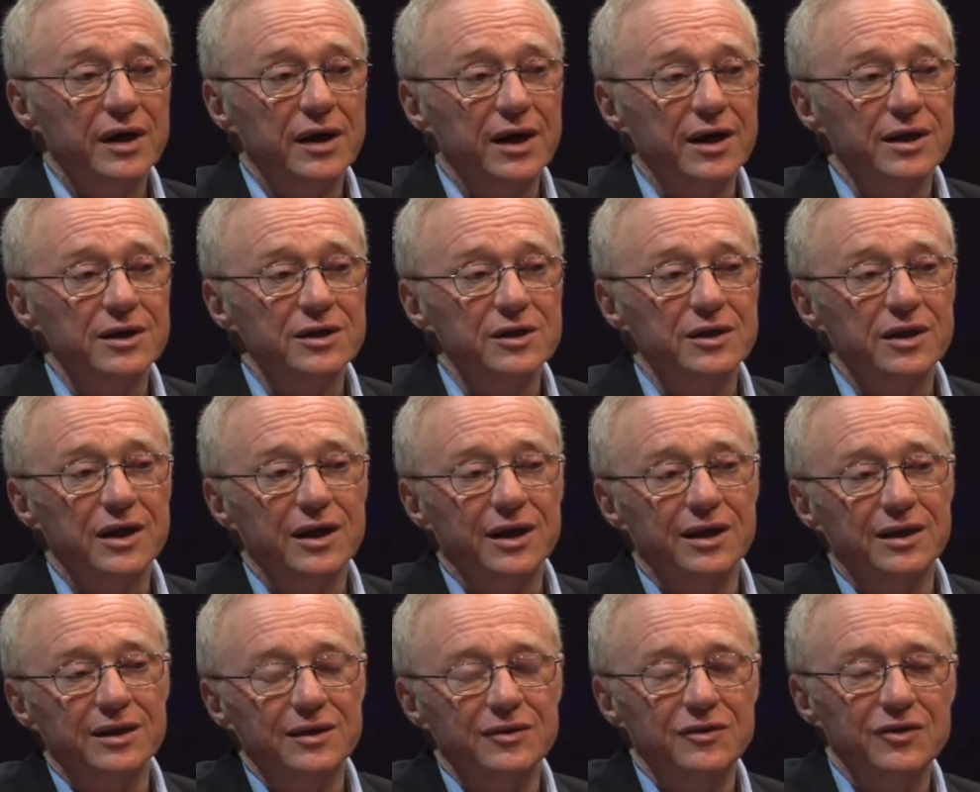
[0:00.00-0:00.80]
And,
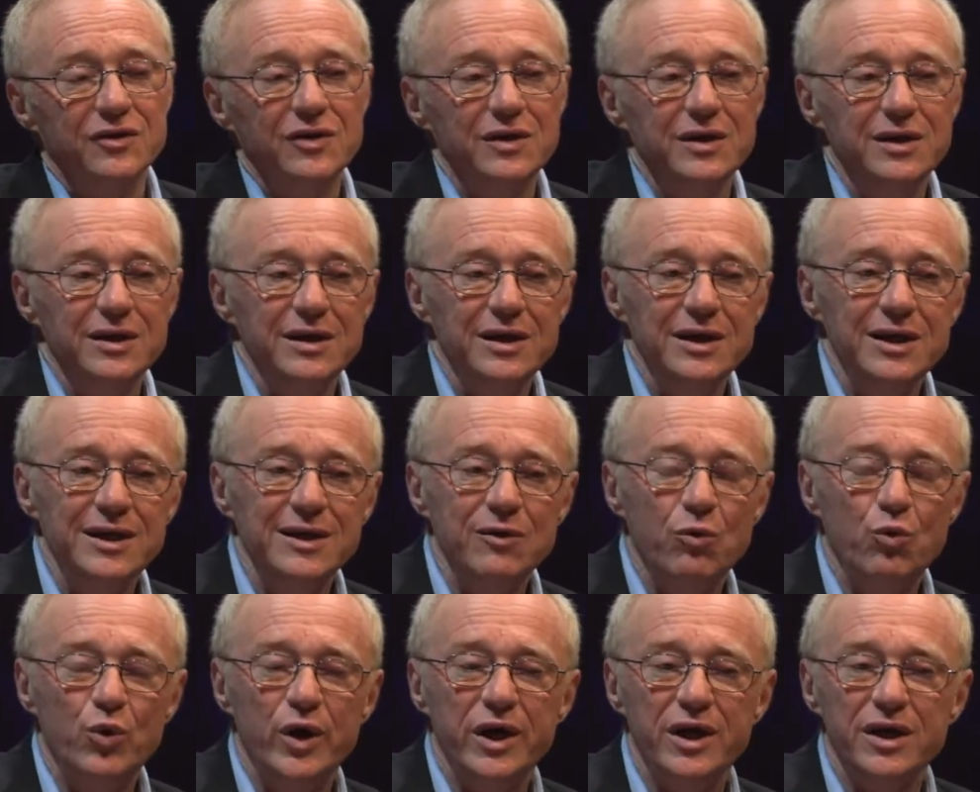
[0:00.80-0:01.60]
and in
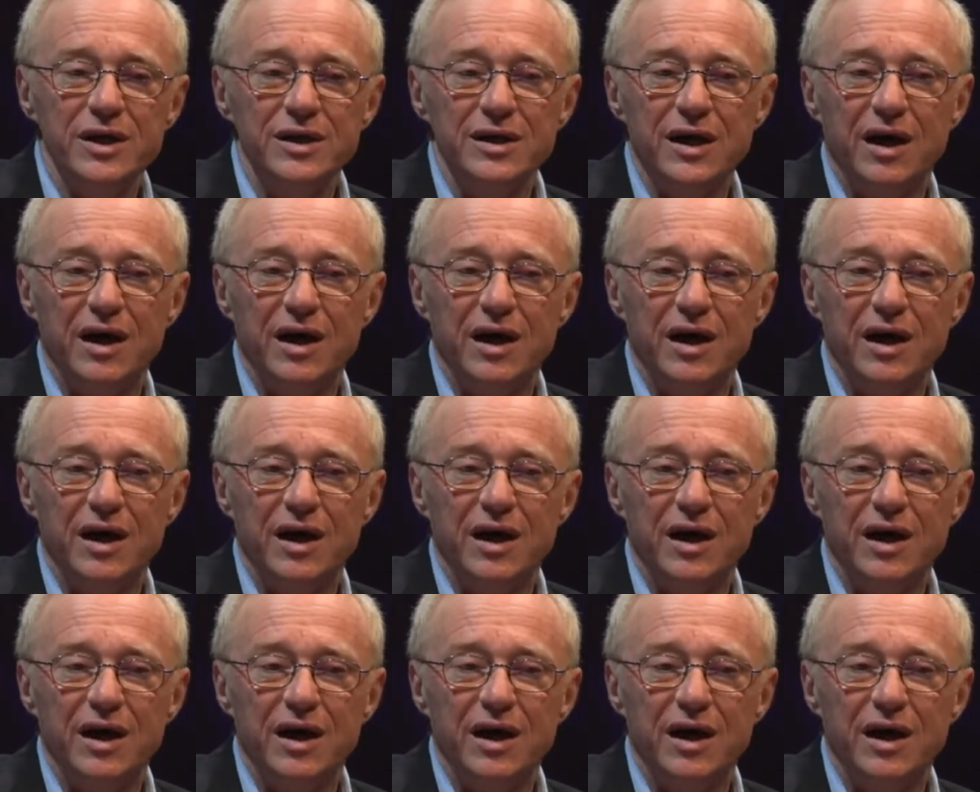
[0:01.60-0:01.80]
a way,